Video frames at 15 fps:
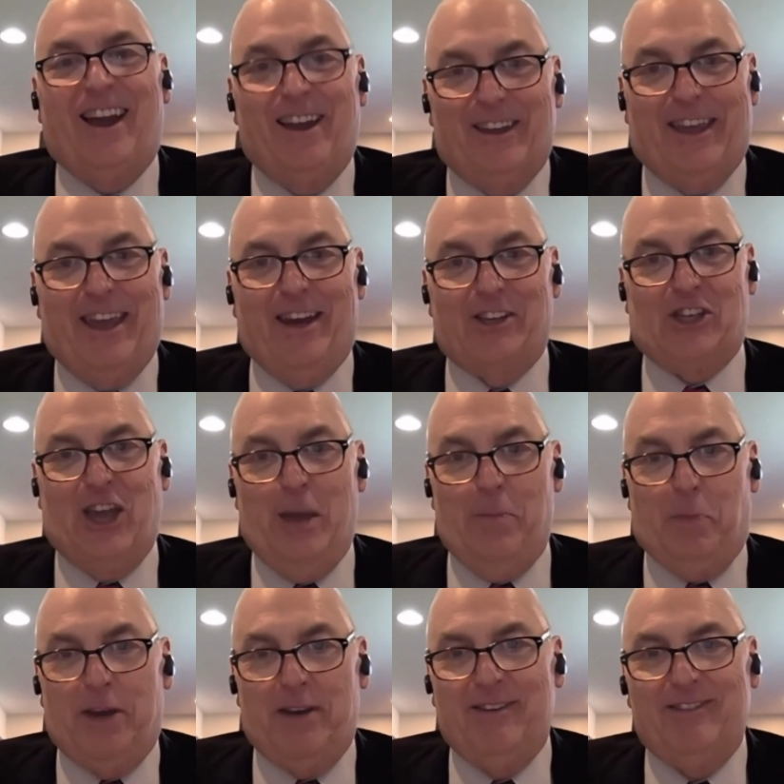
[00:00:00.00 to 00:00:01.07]
Yeah, can't
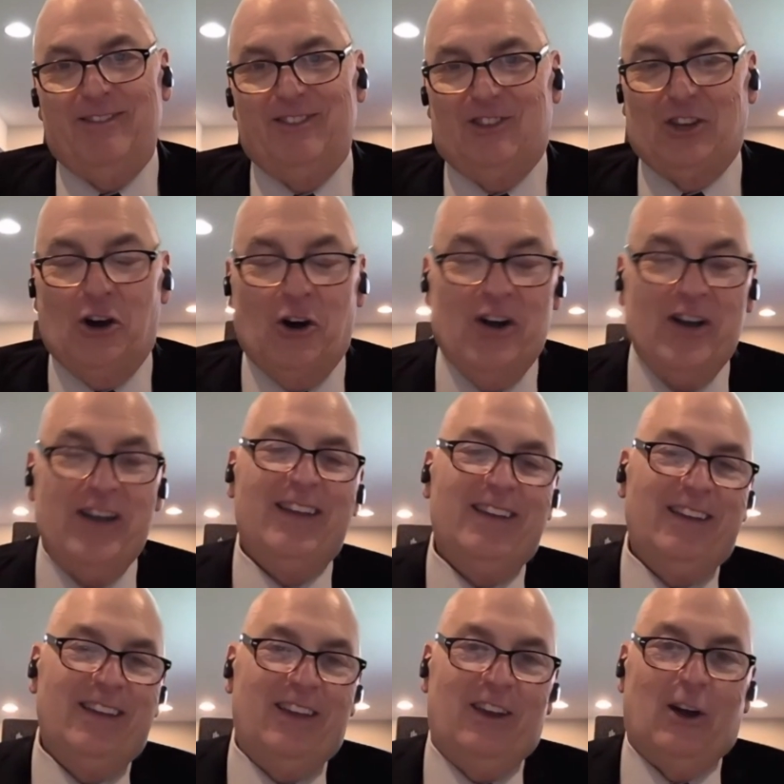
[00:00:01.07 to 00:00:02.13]
escape it. So,
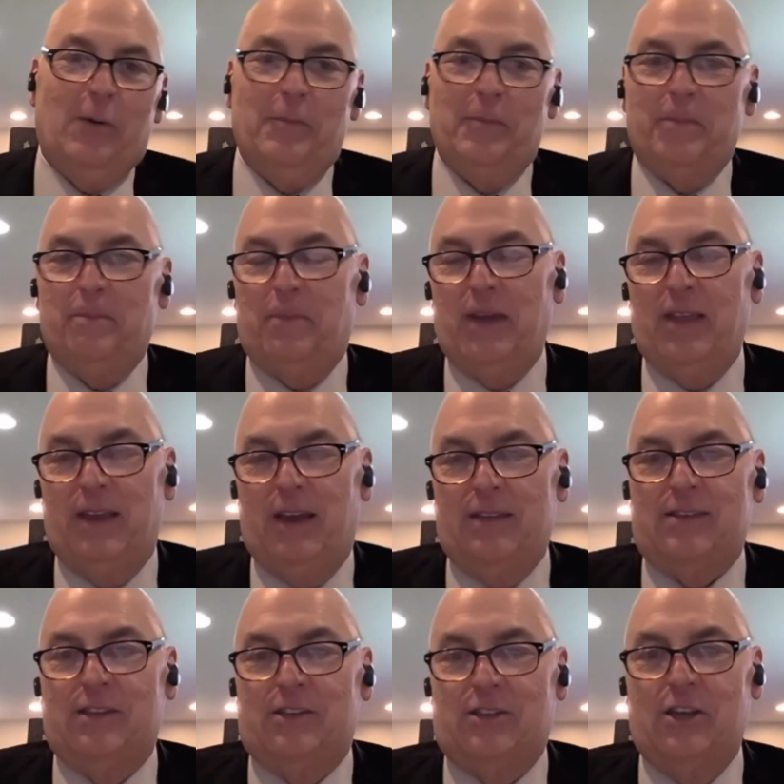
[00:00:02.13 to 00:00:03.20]
being that
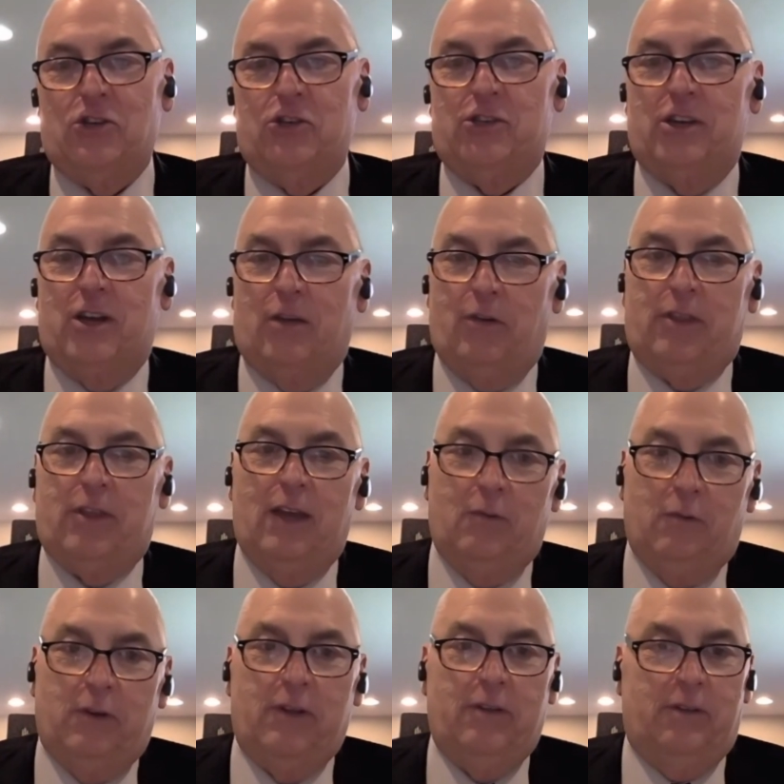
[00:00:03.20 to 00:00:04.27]
it's litigious and everything,